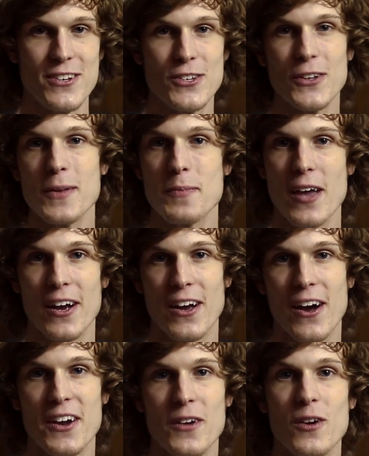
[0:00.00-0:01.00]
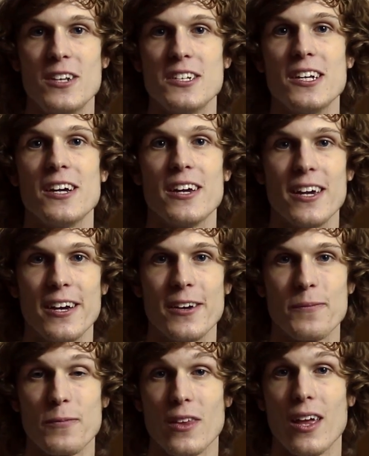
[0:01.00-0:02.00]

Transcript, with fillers: Joe Liptock audio engineer here,